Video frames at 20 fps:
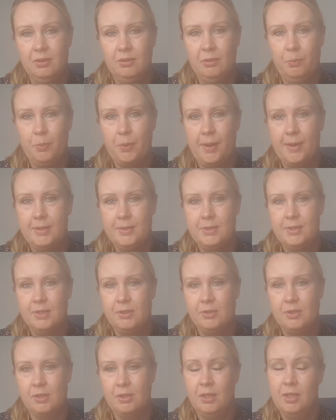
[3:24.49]
the price
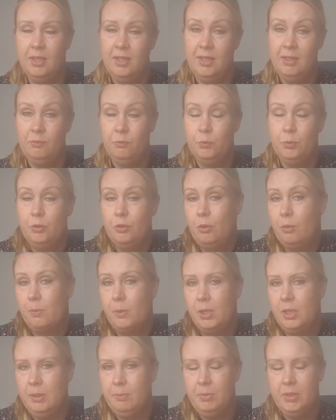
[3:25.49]
as it would
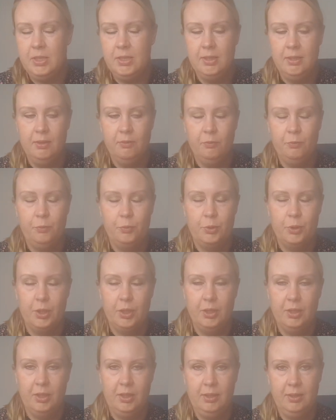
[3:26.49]
normally be
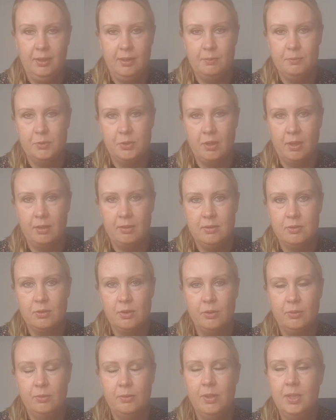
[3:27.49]
for a campsite.
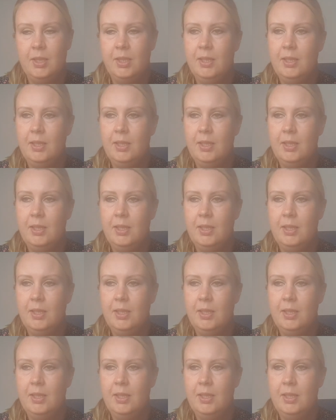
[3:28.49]
So